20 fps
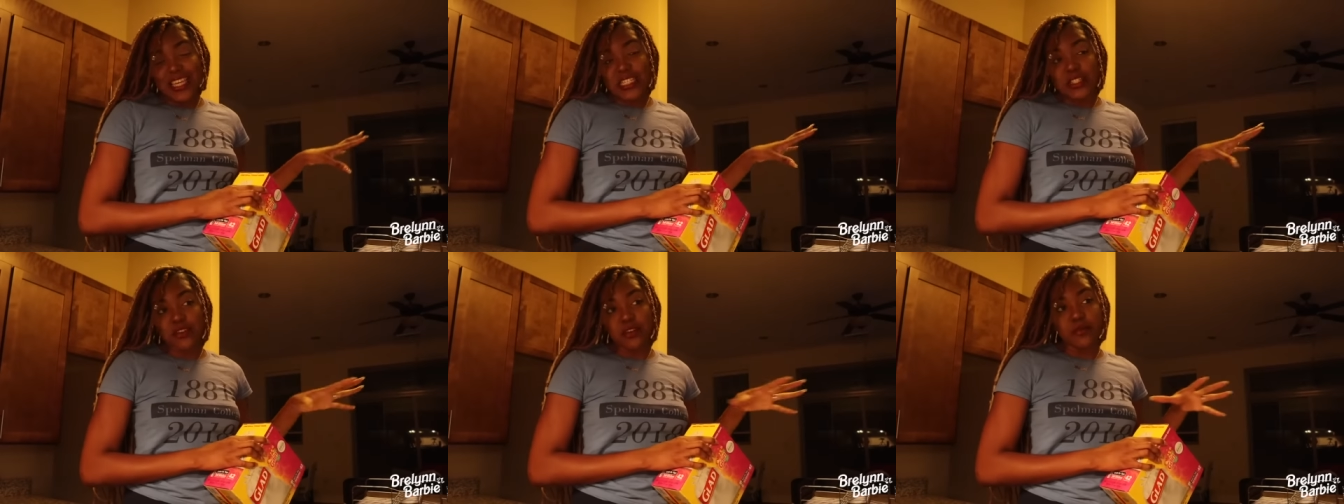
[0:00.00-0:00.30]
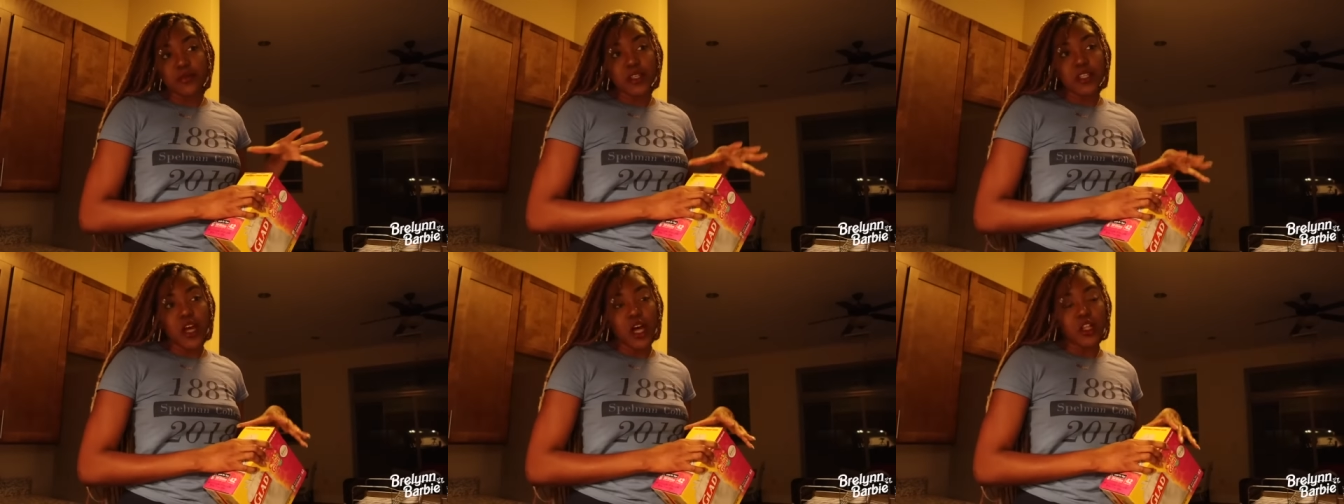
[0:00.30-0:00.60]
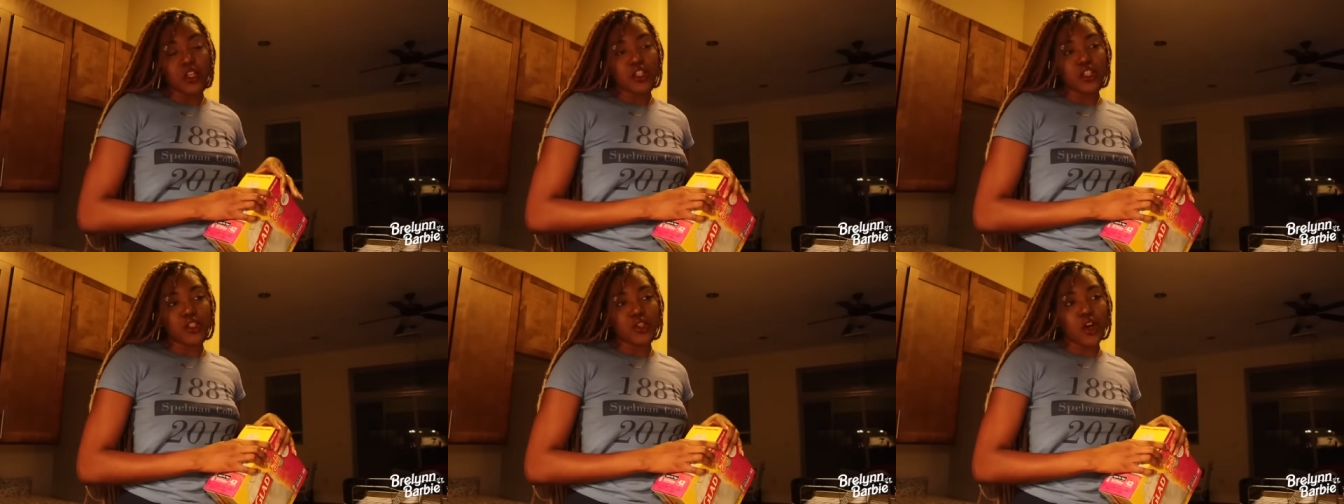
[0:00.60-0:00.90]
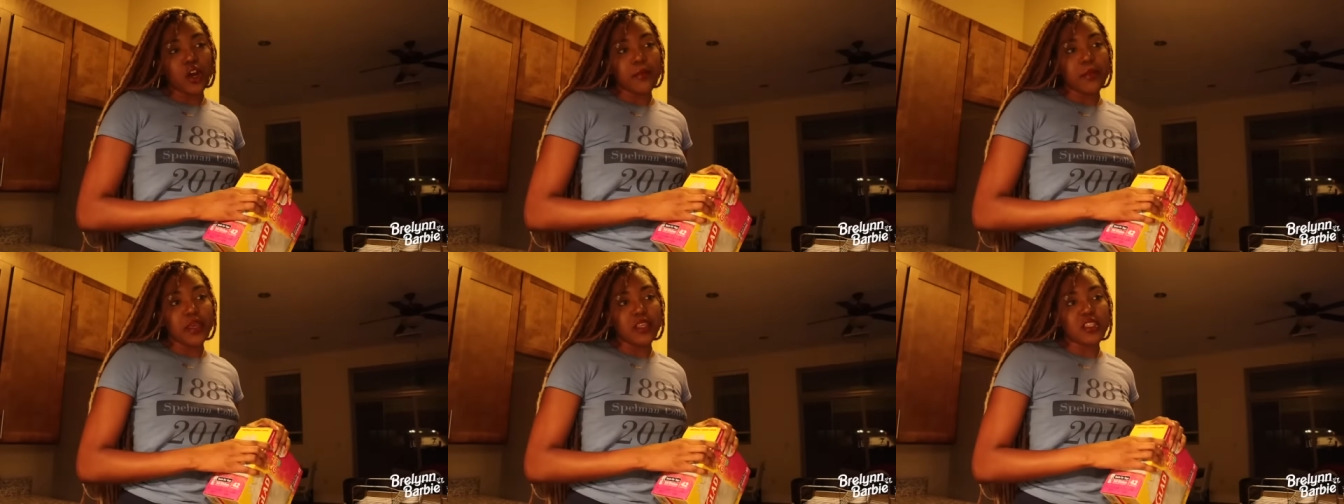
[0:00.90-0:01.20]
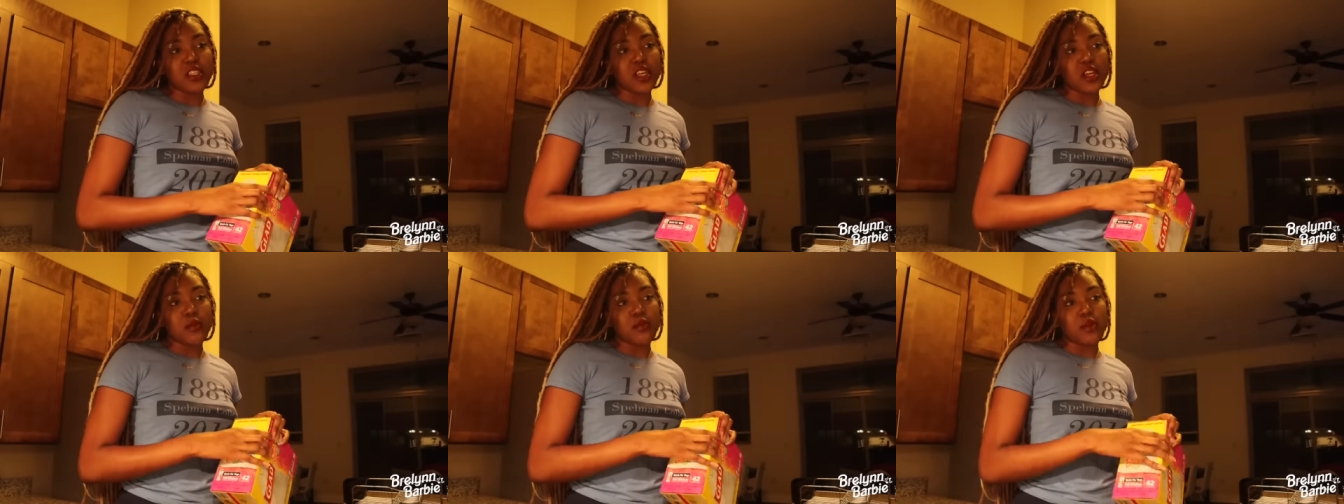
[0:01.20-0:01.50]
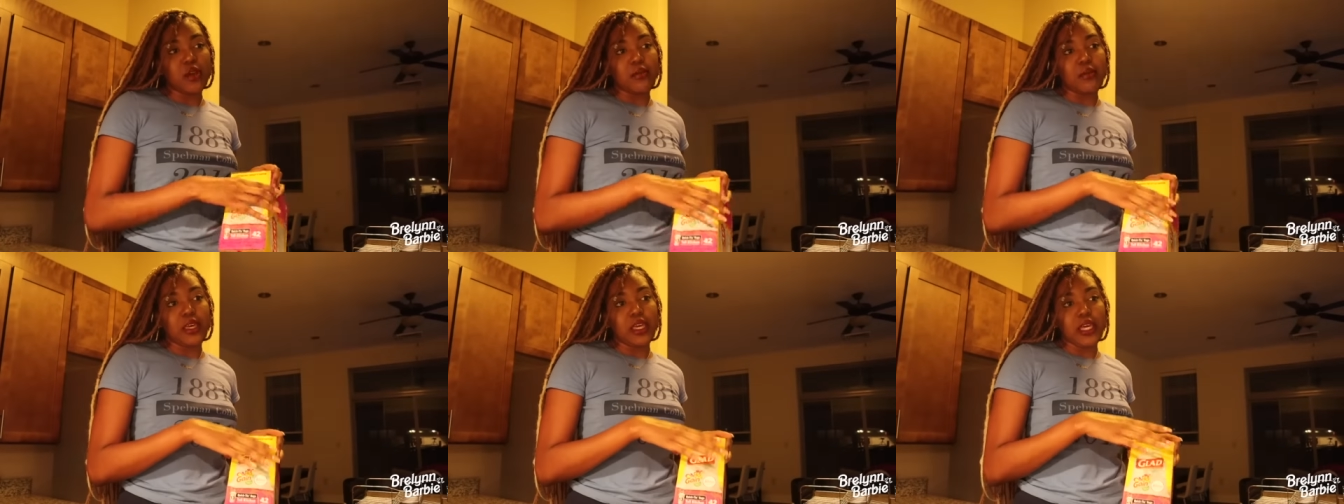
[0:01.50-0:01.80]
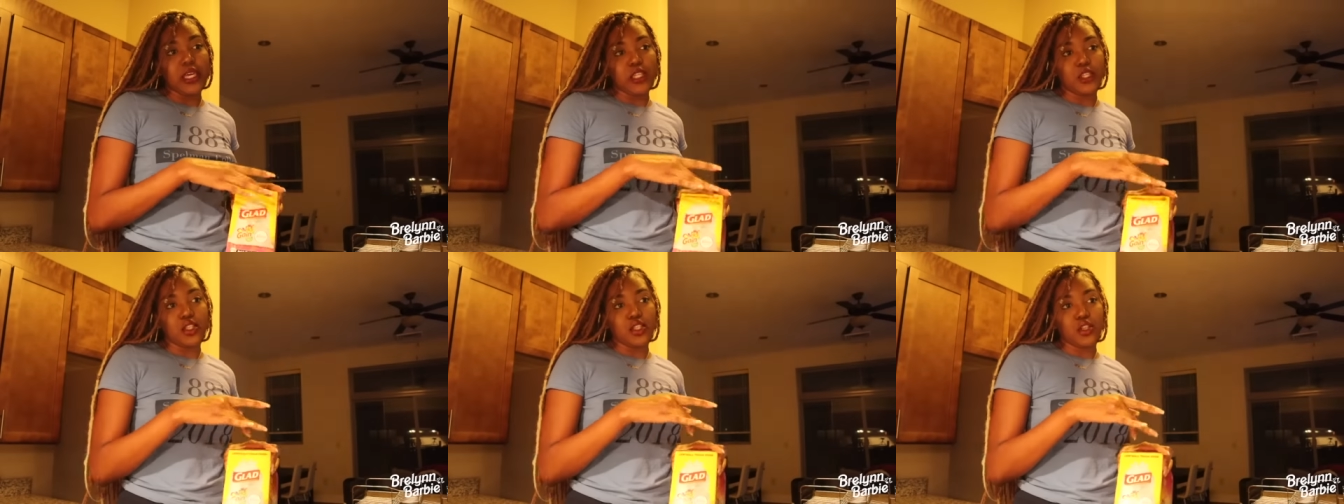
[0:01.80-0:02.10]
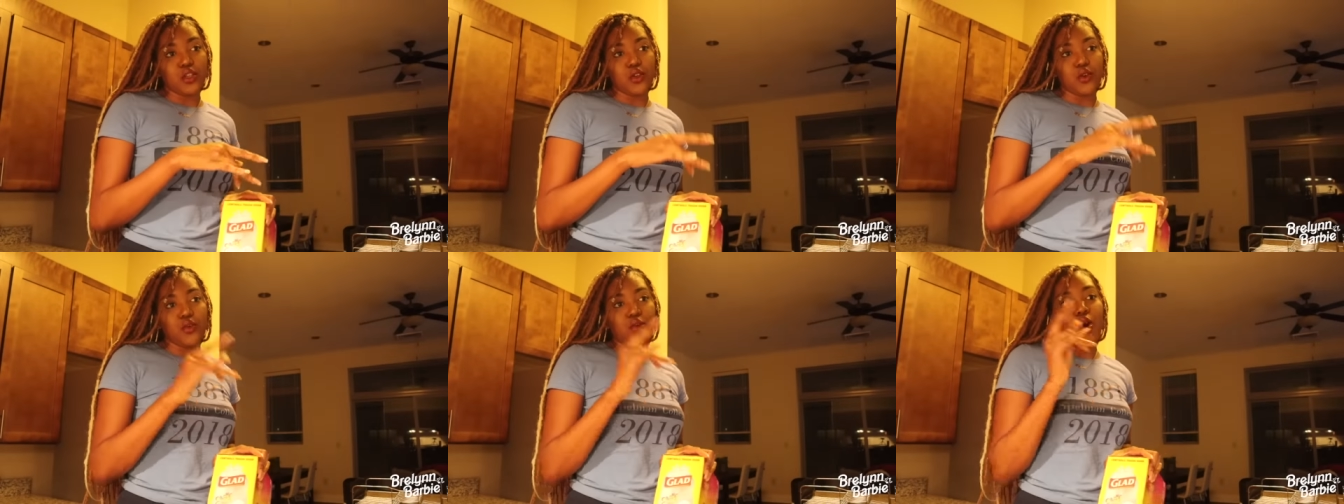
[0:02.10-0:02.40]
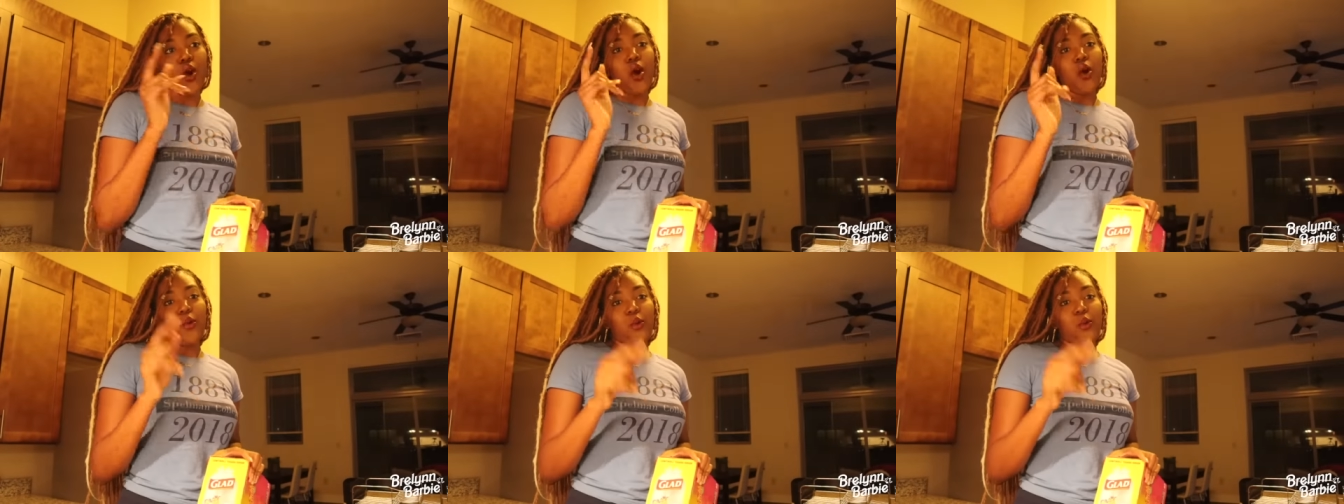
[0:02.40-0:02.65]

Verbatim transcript: things from the dollar store are basically gonna bring me into